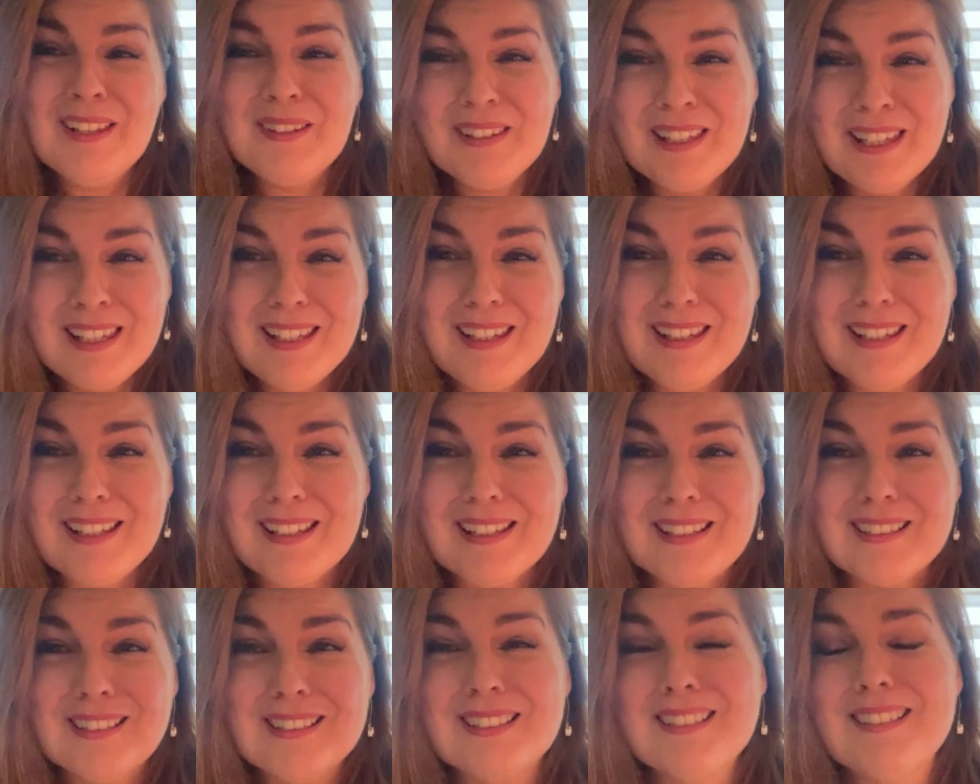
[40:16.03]
He
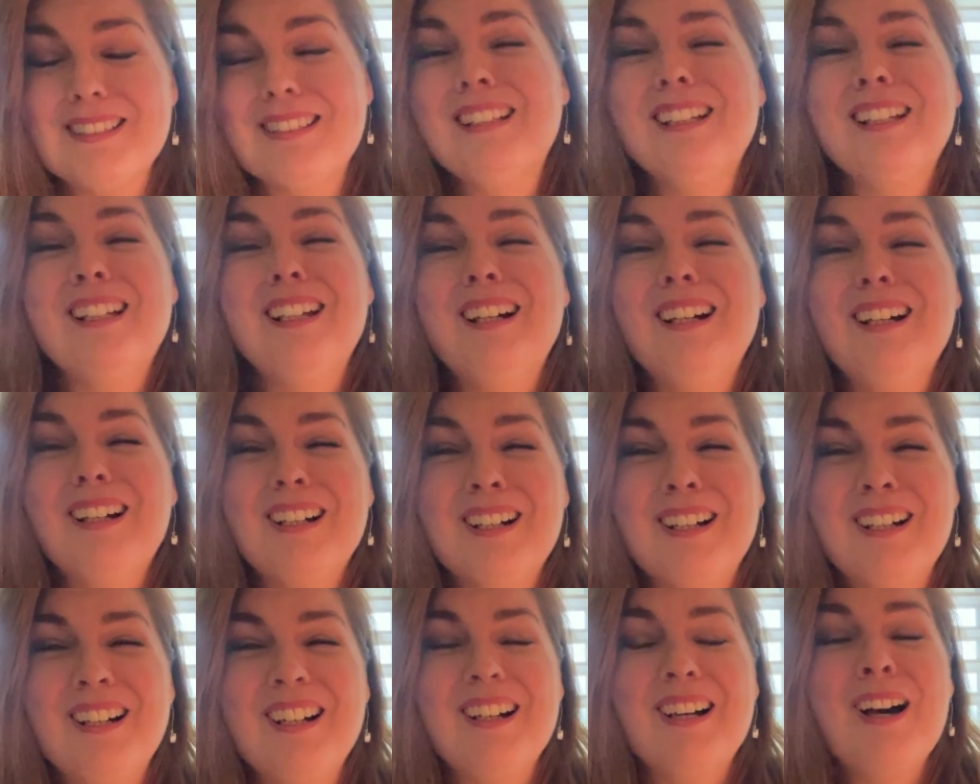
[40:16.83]
is.
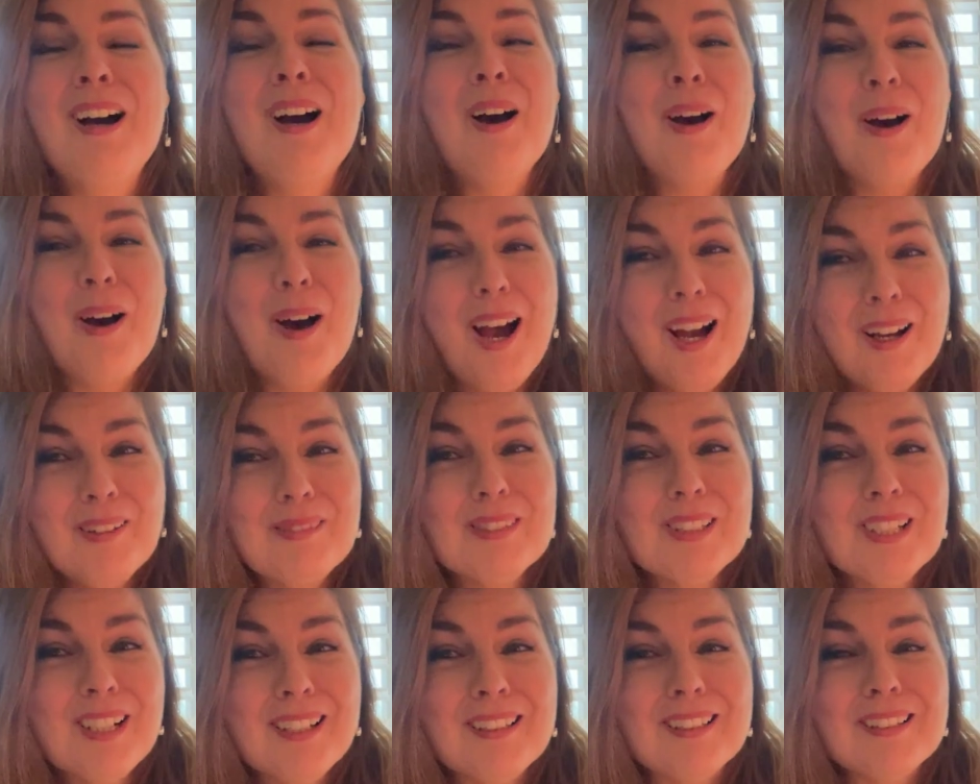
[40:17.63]
I'm
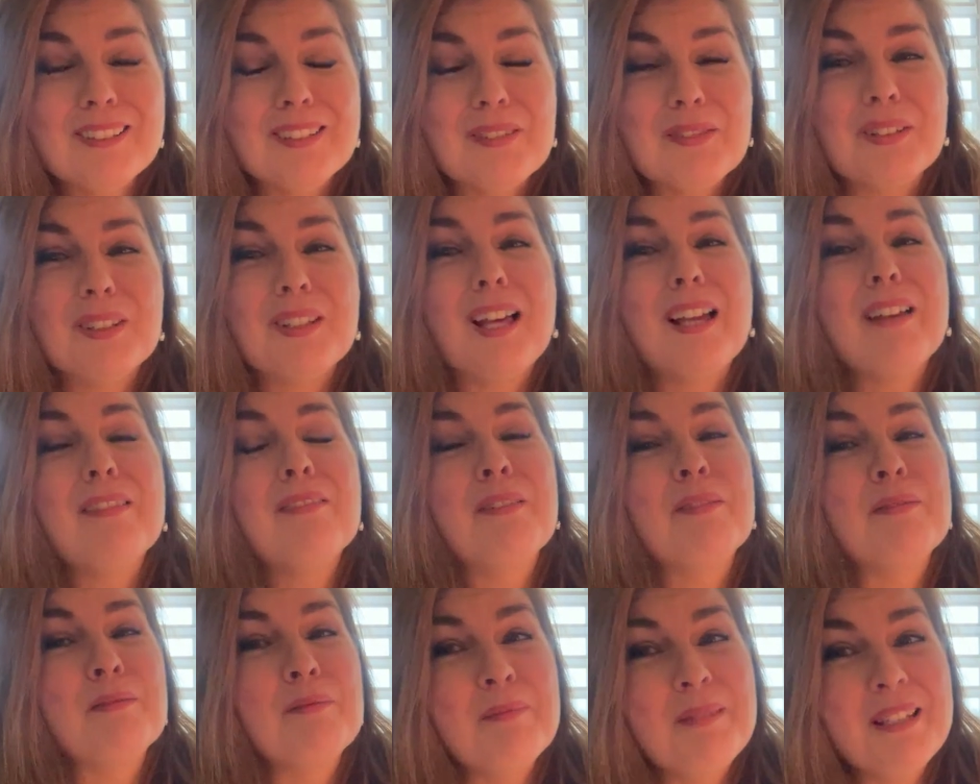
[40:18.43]
trying to live a life
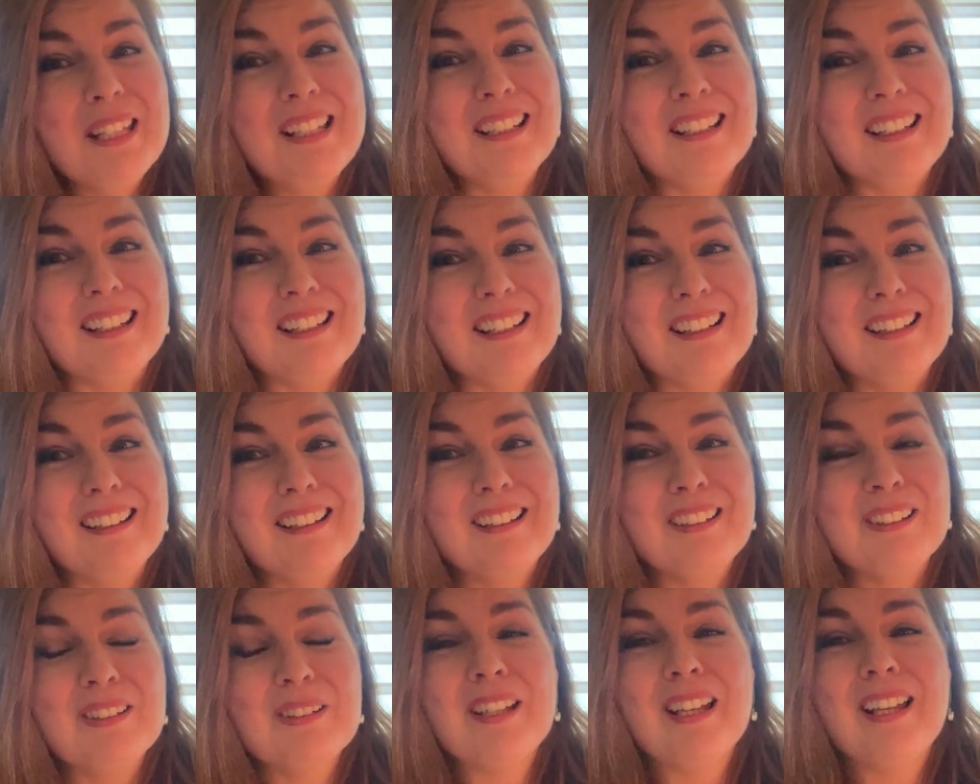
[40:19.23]
of meaning,
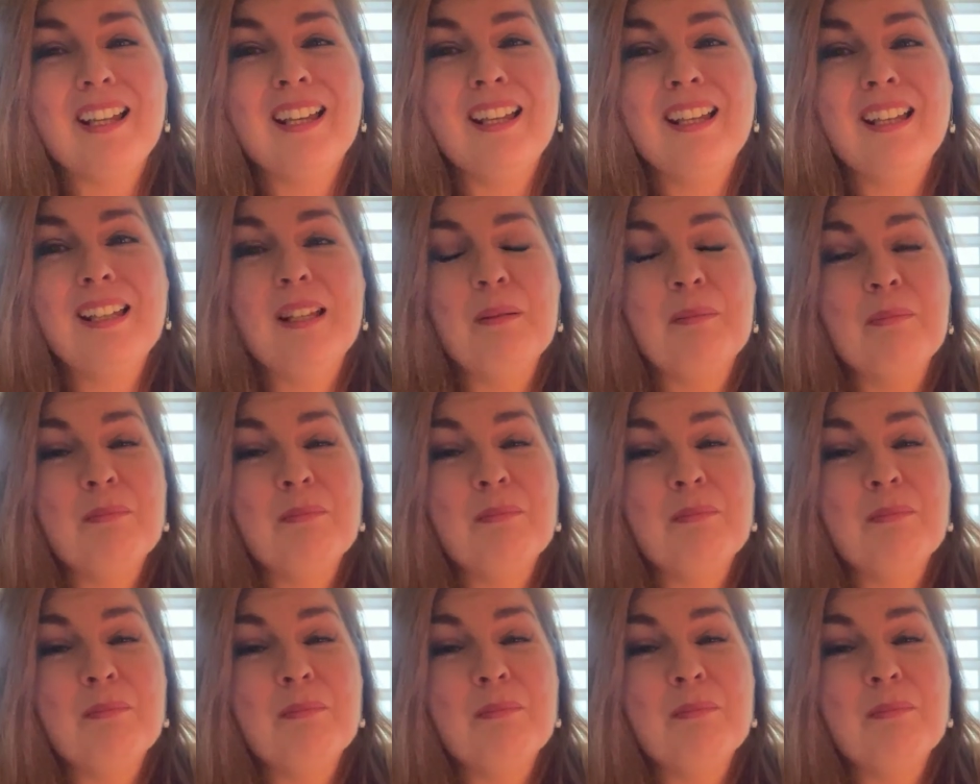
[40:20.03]
okay?